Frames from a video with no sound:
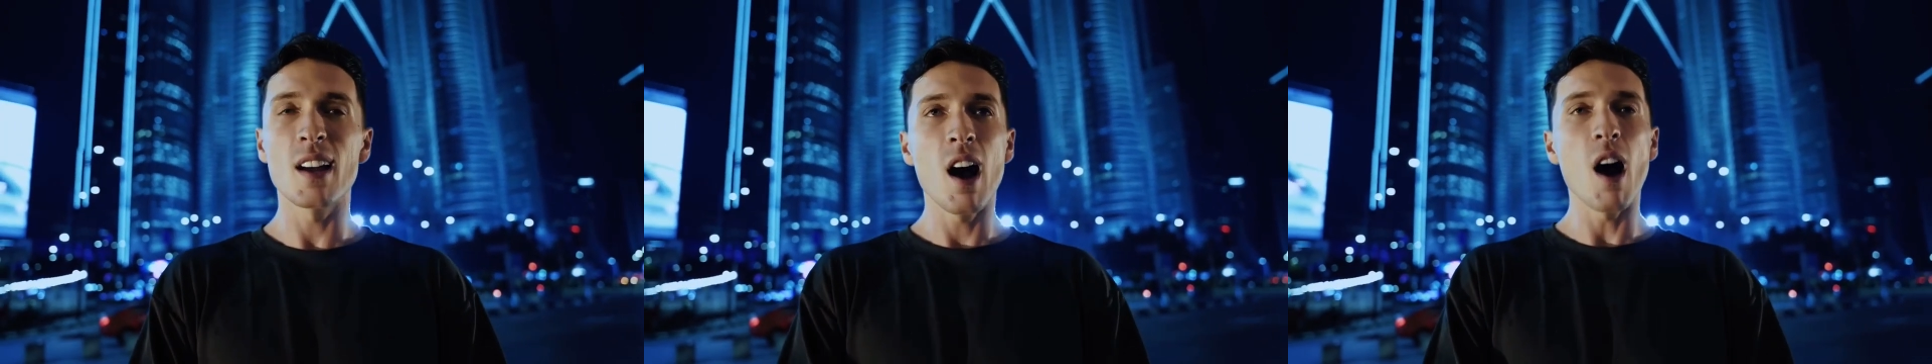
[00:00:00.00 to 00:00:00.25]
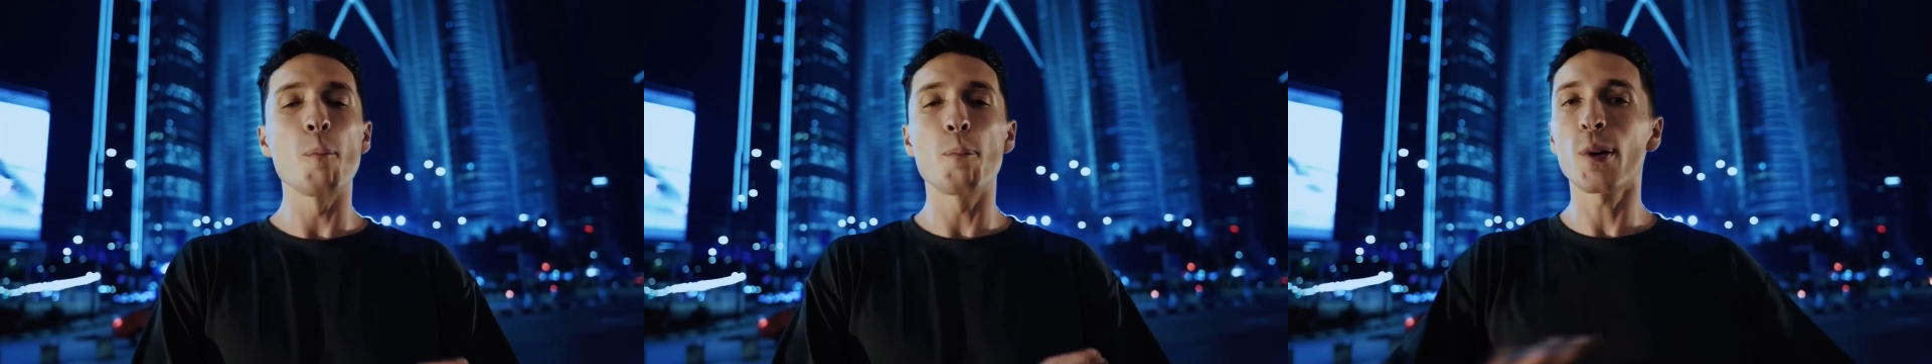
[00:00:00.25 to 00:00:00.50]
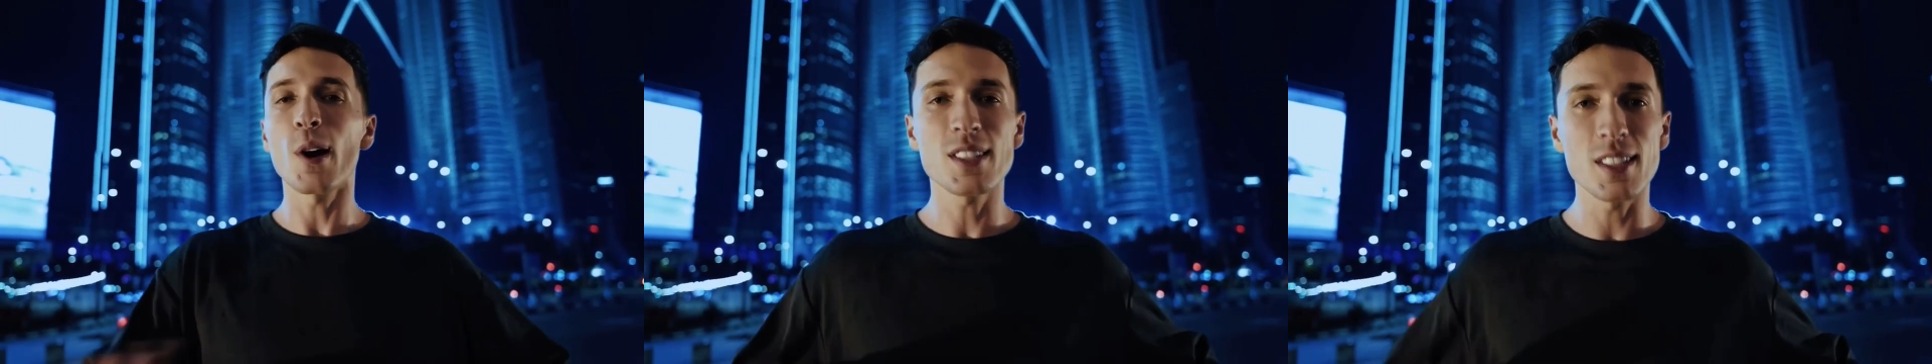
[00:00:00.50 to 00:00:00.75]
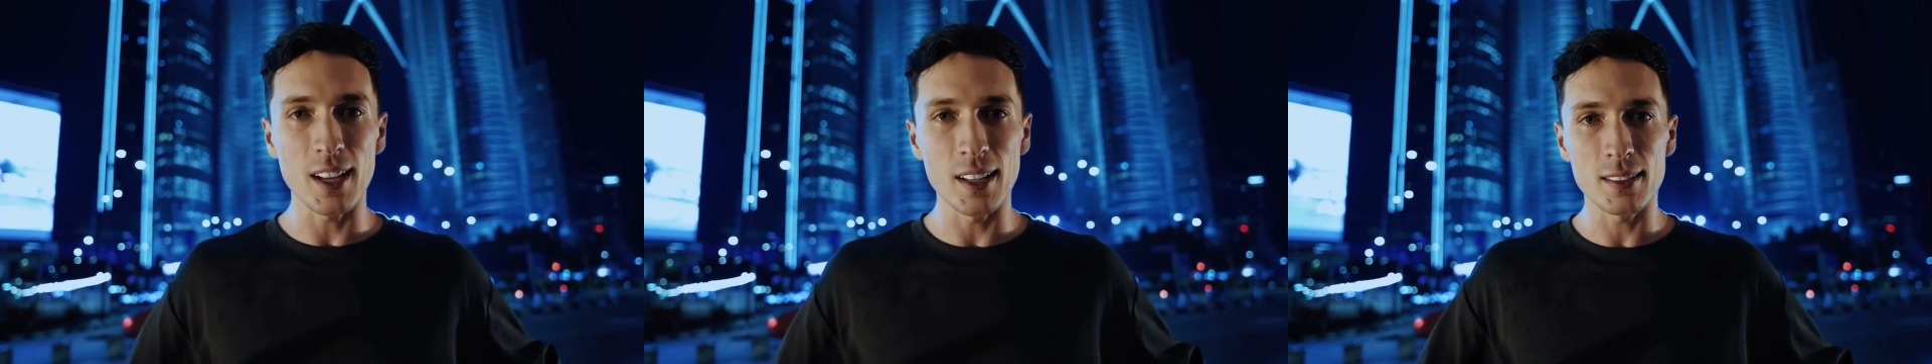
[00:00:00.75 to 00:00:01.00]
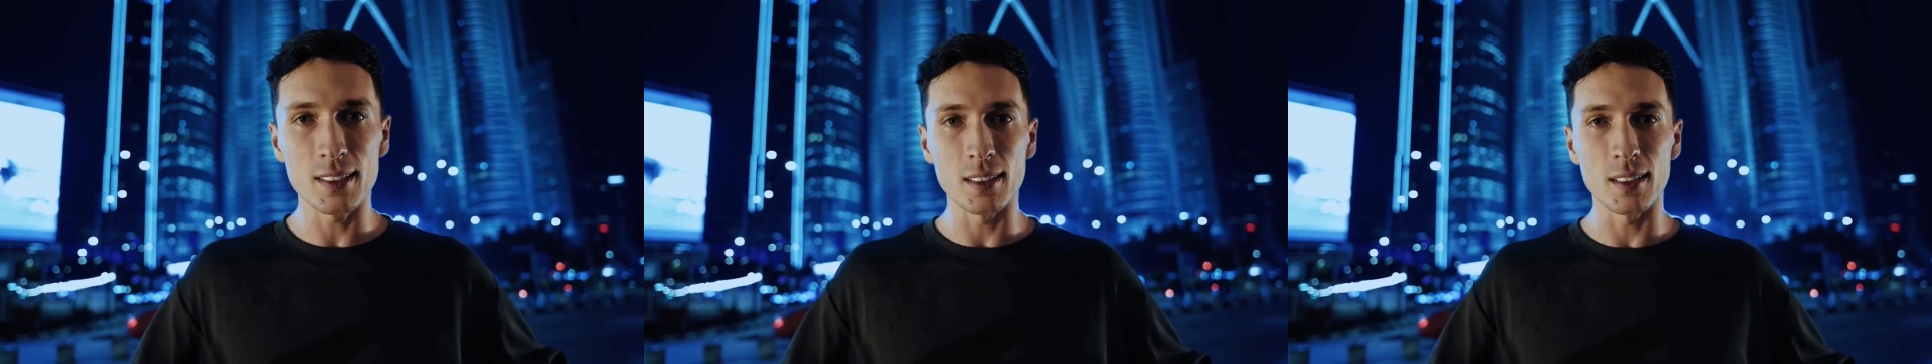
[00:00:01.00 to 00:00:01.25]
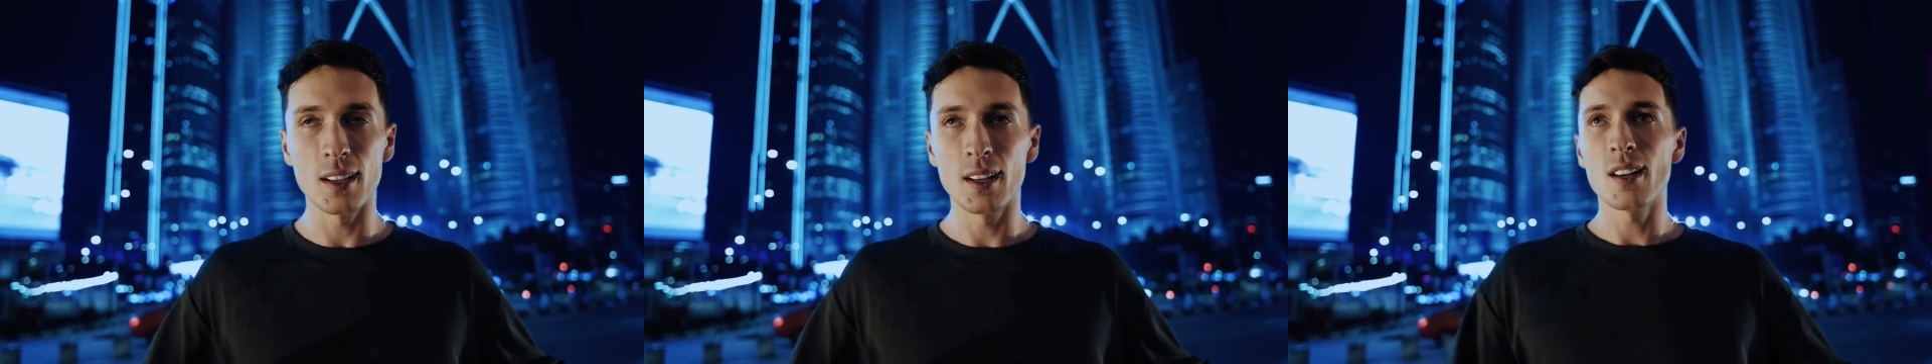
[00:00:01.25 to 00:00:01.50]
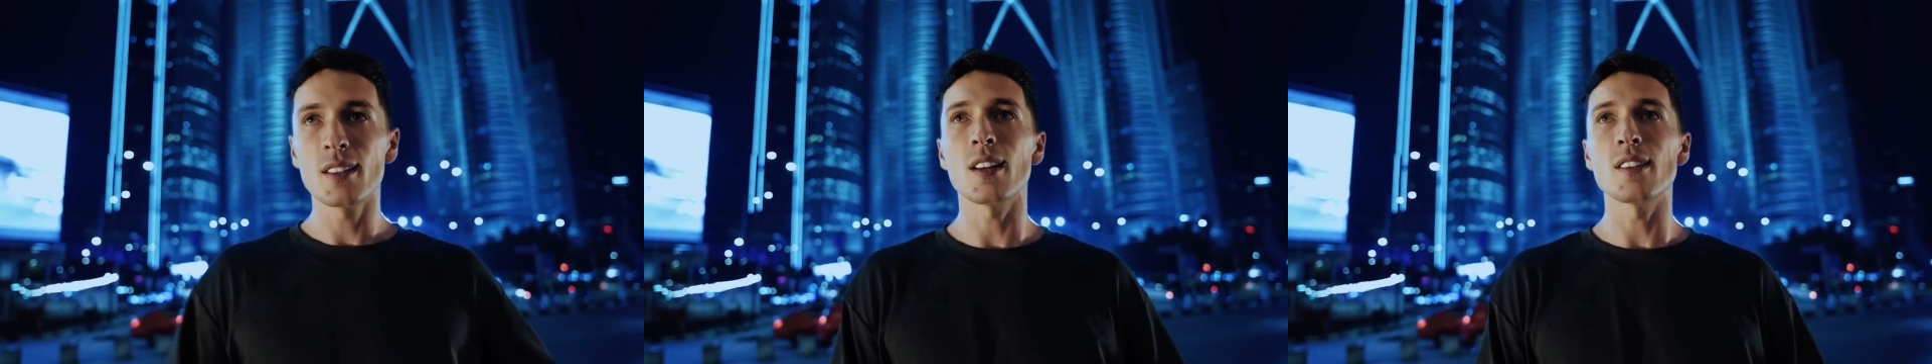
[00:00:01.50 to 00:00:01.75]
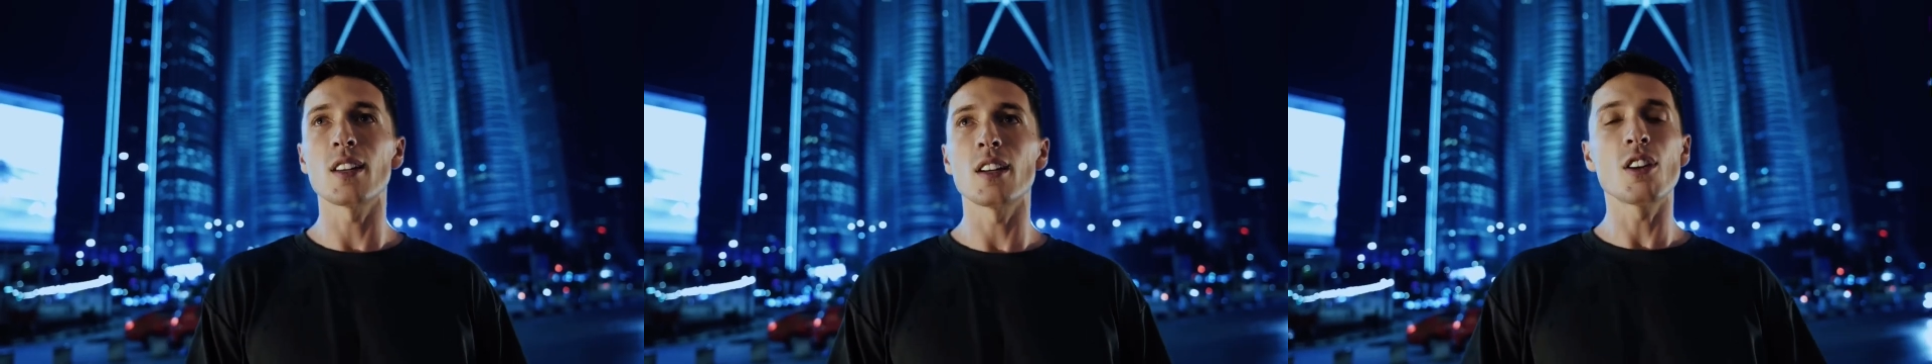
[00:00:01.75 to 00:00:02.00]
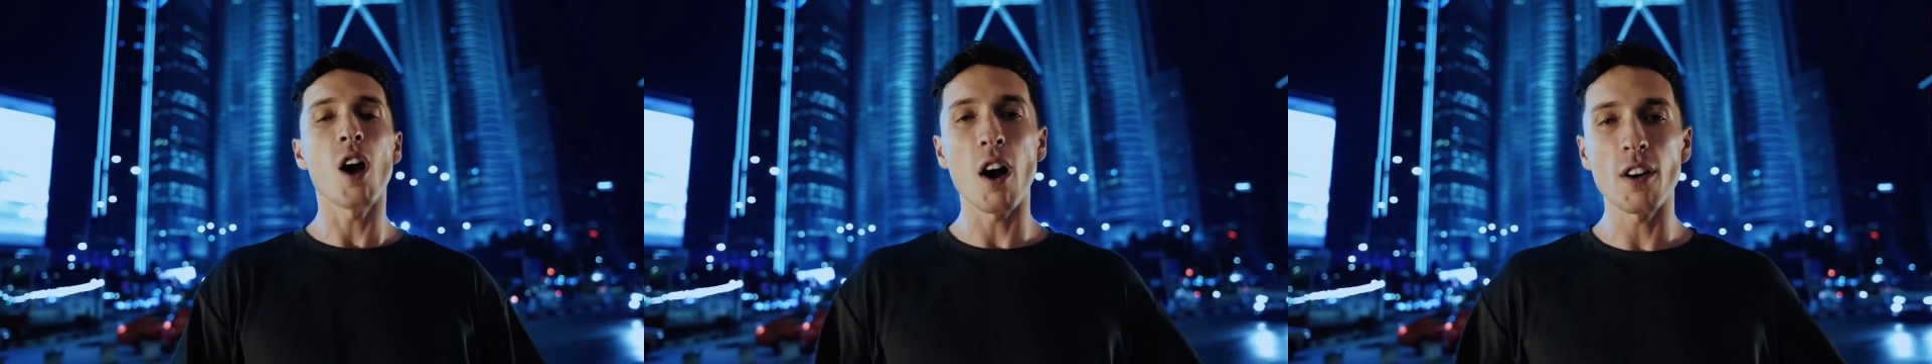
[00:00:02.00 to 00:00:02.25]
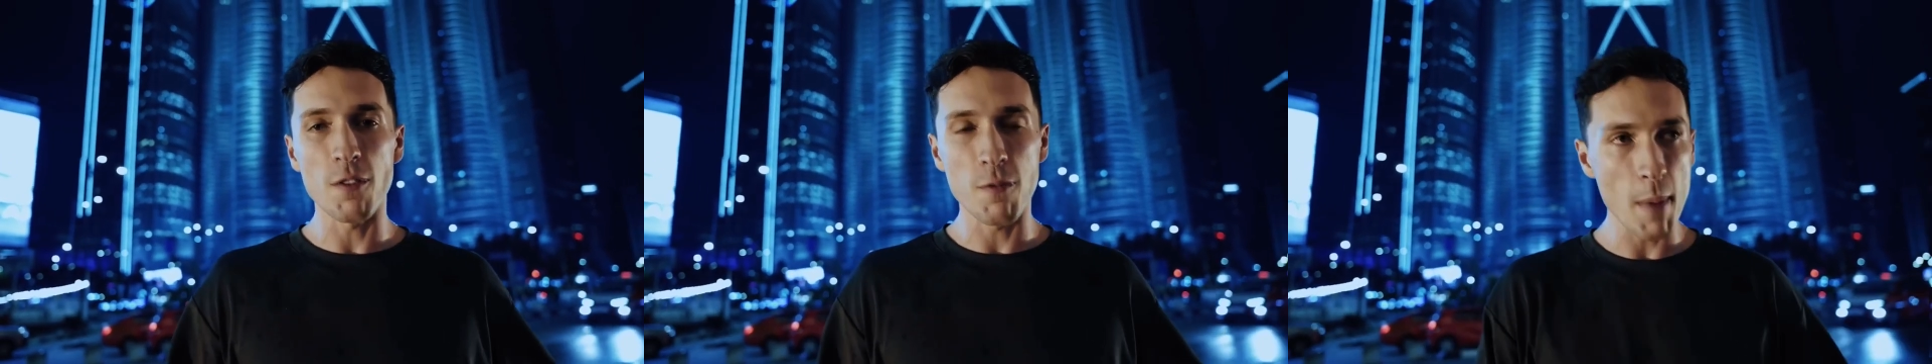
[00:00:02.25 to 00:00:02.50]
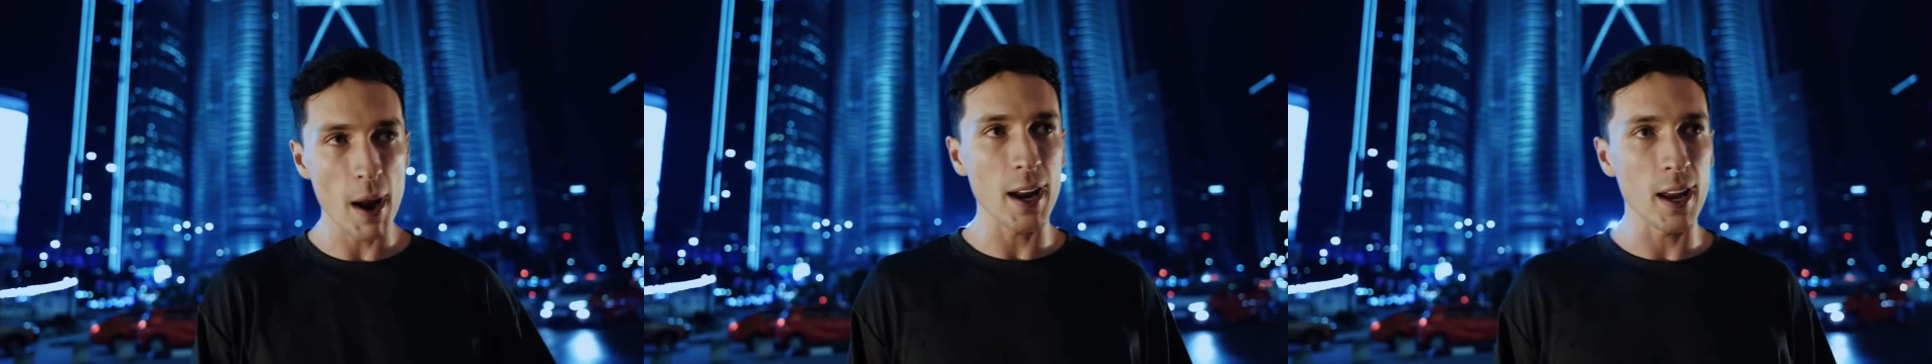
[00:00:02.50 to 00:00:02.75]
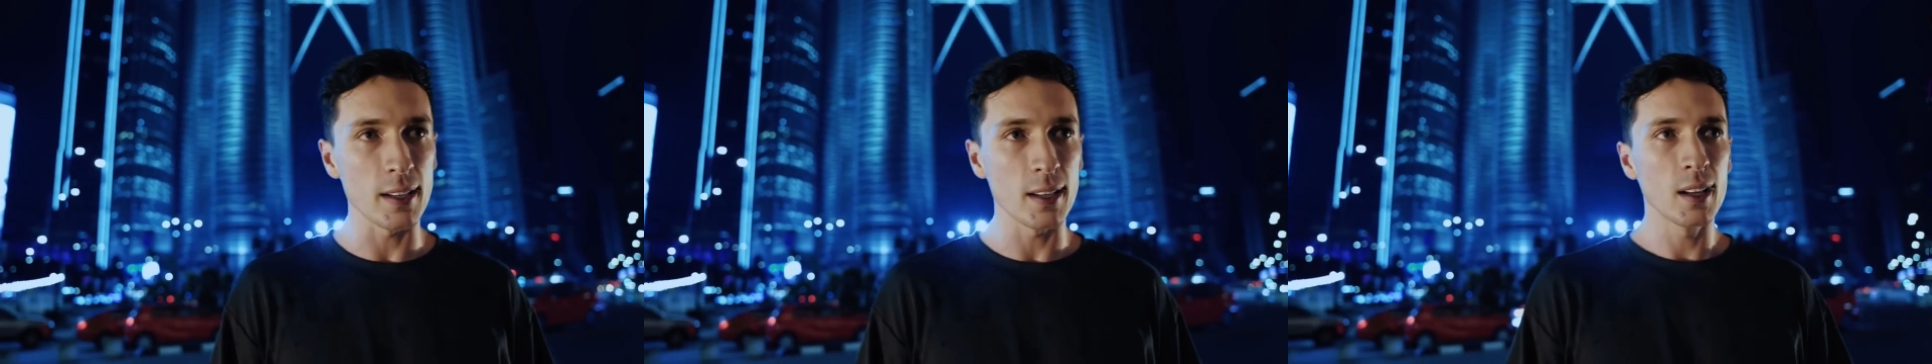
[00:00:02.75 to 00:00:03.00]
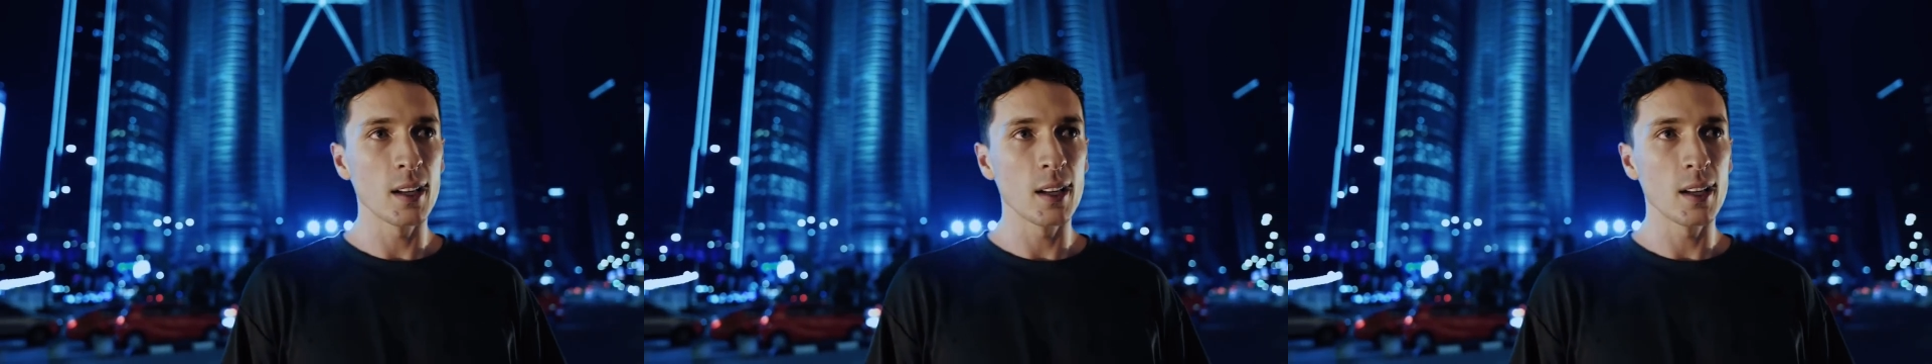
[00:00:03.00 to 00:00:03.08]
unprecedented since the dawn of man,